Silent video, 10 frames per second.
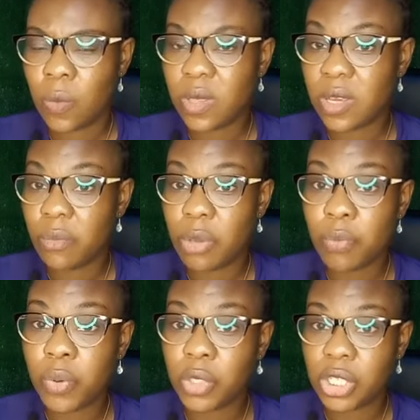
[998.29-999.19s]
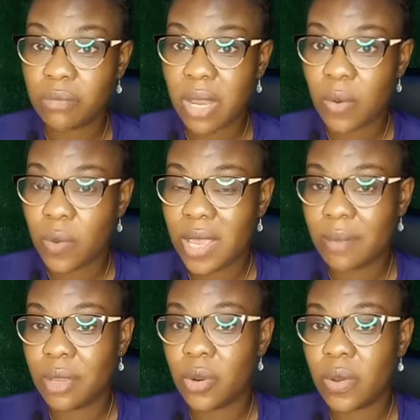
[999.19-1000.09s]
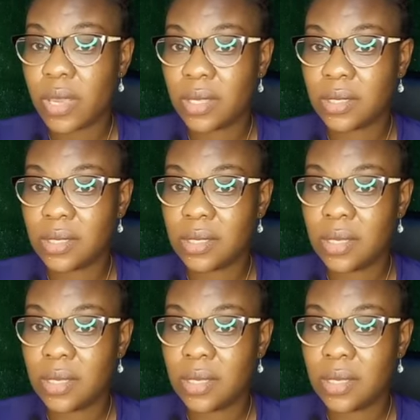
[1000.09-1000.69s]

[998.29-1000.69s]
Without me pushing my way, I may not get it.